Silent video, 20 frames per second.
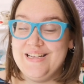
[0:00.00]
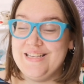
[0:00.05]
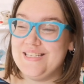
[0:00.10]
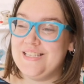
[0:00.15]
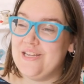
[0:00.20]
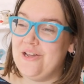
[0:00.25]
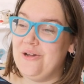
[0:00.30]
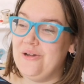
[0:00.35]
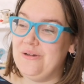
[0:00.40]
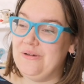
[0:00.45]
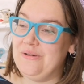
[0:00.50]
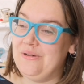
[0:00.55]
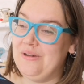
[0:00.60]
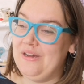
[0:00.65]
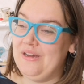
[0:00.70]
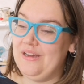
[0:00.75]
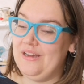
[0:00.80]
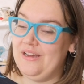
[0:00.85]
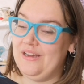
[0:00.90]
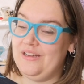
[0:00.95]
So
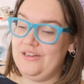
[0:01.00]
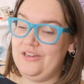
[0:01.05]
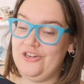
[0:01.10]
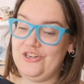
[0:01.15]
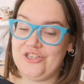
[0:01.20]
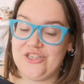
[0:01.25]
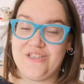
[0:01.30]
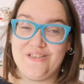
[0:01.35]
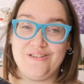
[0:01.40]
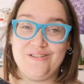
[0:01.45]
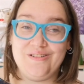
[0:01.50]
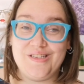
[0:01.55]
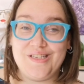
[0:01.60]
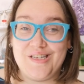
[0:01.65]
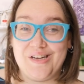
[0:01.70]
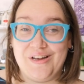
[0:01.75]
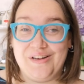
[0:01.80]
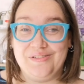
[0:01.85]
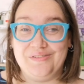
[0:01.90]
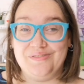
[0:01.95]
you just do
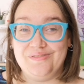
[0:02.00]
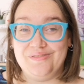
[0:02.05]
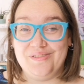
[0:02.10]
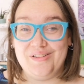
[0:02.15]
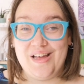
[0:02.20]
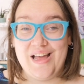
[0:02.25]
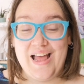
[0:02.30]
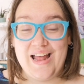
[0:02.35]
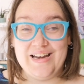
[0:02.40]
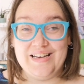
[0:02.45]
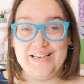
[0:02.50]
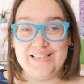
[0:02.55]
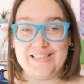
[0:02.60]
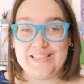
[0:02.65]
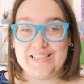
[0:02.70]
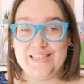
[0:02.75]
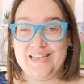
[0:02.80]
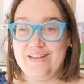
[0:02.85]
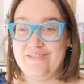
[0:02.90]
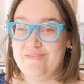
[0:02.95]
stuff, and
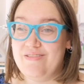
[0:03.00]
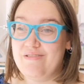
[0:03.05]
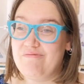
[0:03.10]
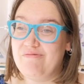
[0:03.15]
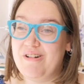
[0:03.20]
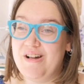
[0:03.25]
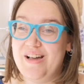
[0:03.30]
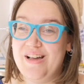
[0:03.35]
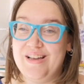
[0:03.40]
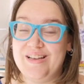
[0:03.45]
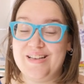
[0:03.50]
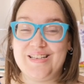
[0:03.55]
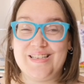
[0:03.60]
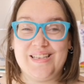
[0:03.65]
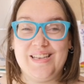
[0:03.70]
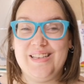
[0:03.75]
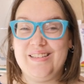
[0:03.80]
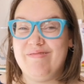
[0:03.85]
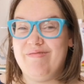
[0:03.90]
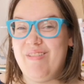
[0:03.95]
if it
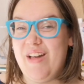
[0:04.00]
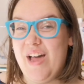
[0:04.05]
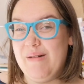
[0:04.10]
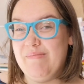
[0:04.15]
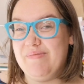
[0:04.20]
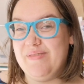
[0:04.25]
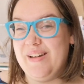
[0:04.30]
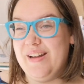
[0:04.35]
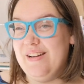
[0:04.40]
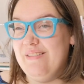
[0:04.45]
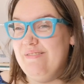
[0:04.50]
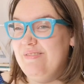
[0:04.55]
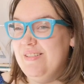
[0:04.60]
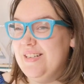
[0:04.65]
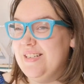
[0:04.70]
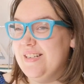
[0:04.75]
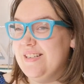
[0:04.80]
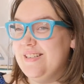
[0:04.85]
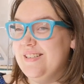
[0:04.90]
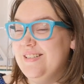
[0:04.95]
works, it's fab, and if
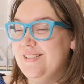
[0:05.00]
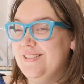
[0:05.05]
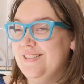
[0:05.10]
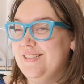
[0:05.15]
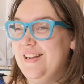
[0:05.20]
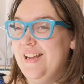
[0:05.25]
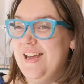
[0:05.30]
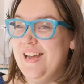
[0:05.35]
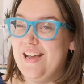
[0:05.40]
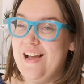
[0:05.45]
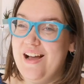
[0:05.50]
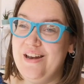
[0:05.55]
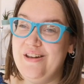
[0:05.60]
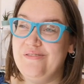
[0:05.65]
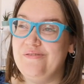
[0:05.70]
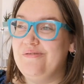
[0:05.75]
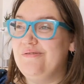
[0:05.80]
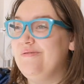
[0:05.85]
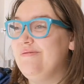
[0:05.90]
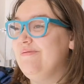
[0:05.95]
it doesn't, it kind
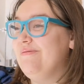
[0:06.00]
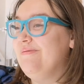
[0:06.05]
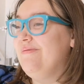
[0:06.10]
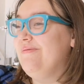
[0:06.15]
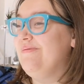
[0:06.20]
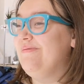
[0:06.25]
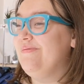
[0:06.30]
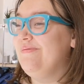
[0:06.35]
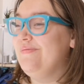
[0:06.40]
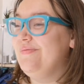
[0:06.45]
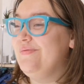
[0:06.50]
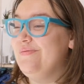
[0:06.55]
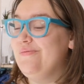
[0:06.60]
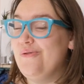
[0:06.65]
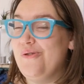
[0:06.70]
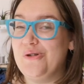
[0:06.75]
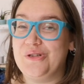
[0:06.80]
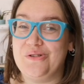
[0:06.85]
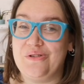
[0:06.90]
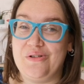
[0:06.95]
of
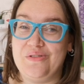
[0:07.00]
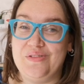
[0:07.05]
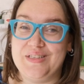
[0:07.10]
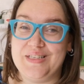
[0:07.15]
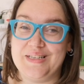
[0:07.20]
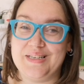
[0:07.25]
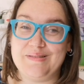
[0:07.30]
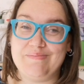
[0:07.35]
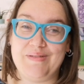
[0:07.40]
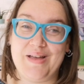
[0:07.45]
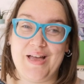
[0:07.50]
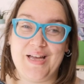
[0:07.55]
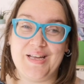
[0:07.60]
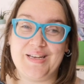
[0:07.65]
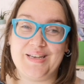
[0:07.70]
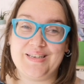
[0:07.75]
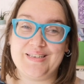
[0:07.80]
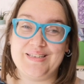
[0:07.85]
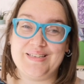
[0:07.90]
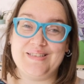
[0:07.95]
water off a duck's
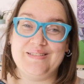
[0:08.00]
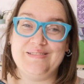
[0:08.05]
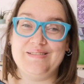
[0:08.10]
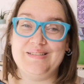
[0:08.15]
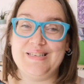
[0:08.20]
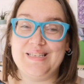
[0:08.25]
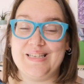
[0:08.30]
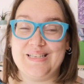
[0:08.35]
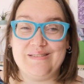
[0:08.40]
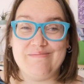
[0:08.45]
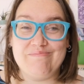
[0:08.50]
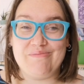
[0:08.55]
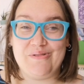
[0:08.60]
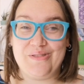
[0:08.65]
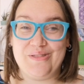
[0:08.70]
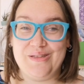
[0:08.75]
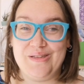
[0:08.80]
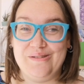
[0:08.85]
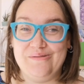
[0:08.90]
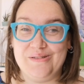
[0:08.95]
back, doesn't
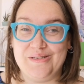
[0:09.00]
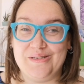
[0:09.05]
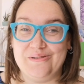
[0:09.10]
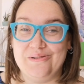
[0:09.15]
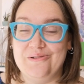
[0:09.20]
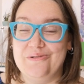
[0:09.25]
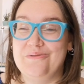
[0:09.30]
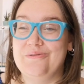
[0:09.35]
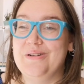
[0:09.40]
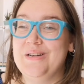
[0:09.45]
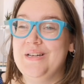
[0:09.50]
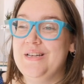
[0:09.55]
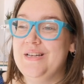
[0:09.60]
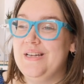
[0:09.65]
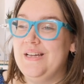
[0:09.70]
bother you at all.